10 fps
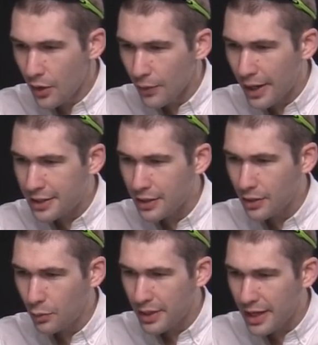Right
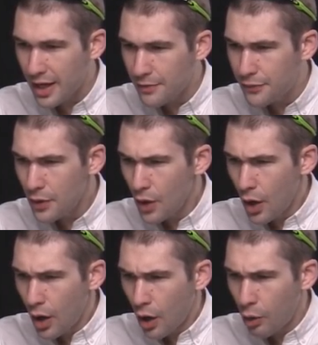here we have,
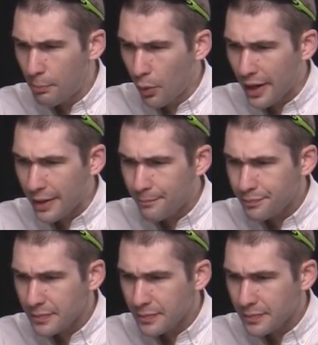oh boy,